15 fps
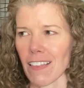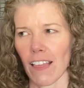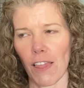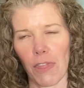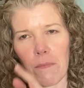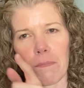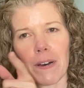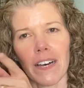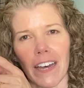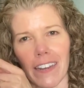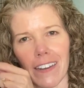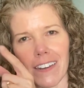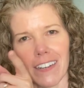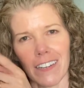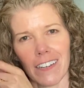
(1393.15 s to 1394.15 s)
The
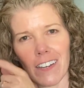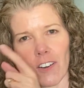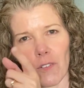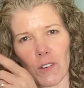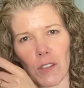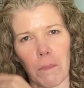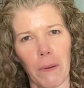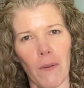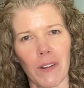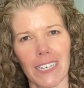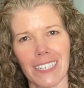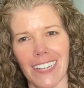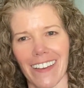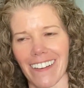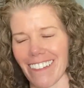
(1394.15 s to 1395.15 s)
bun, or the
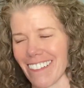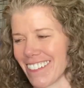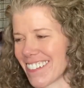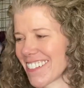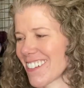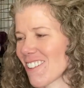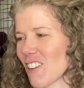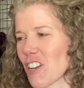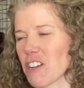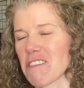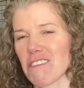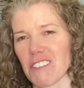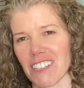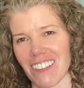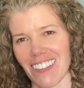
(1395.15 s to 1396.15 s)
ponytail,
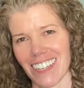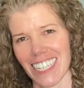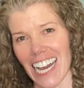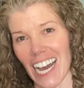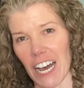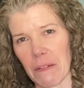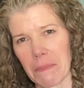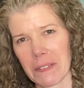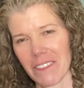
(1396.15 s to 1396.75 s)
goes at the top.